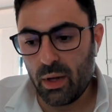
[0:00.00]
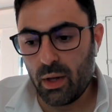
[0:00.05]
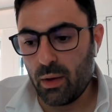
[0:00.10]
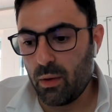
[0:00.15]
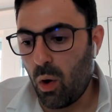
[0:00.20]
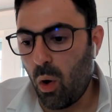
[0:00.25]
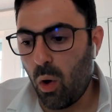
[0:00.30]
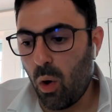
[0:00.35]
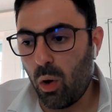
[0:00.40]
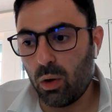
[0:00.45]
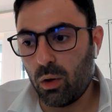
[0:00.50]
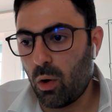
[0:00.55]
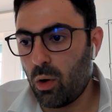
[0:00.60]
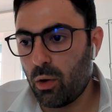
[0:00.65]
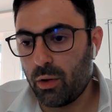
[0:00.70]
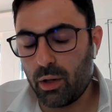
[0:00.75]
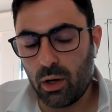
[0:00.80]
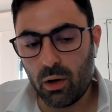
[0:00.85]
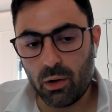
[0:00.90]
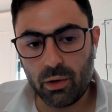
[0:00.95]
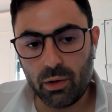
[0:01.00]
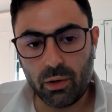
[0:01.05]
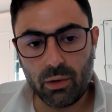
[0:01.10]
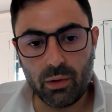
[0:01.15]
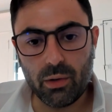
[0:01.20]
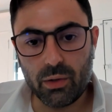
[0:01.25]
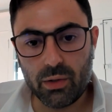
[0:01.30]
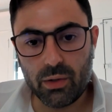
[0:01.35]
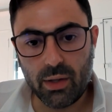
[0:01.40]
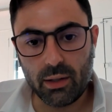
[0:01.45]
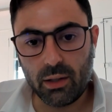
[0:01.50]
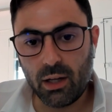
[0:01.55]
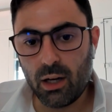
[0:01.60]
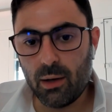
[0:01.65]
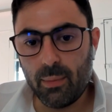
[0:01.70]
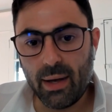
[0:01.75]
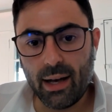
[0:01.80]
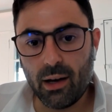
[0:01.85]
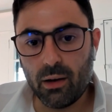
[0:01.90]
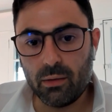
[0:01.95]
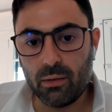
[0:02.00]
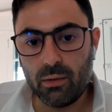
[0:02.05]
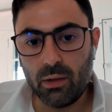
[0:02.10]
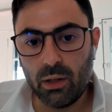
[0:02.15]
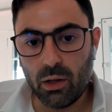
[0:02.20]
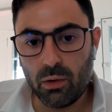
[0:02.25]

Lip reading: all the articles that come out,